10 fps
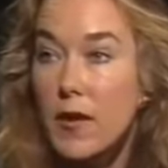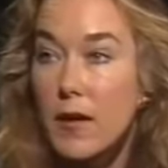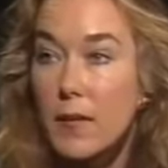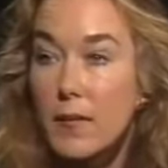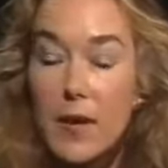
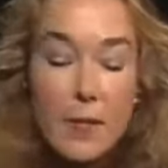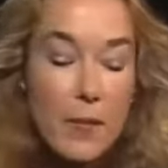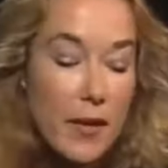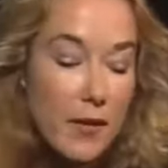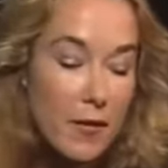Um, I
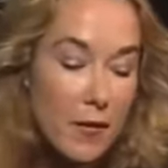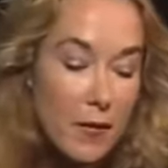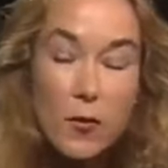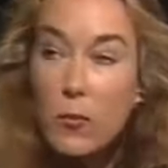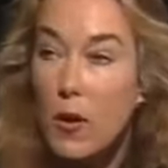made uh,
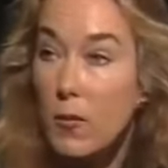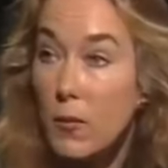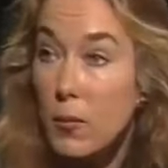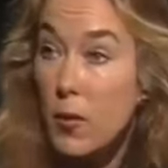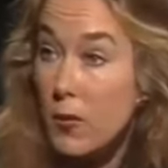two pro
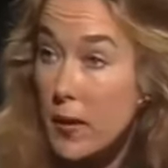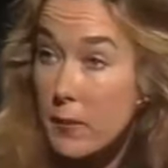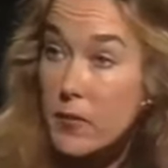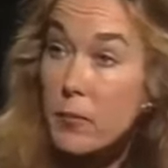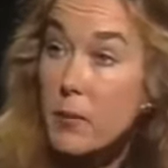
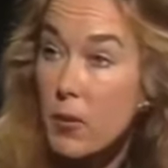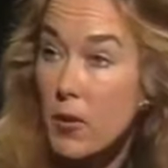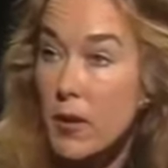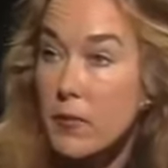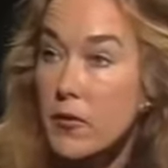programs, big
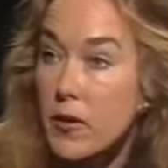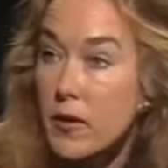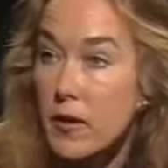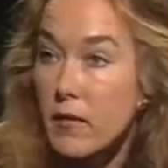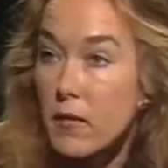programs
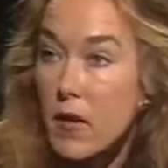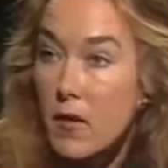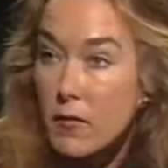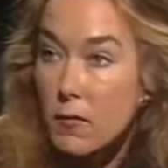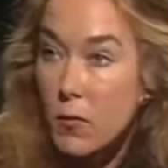during the
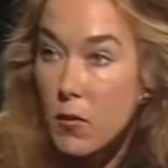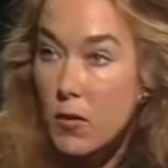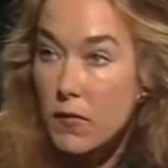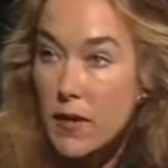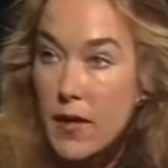Gulf
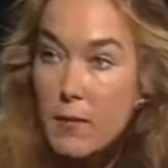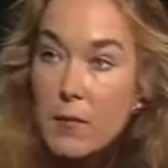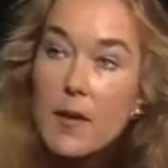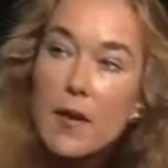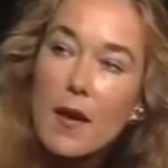War for them,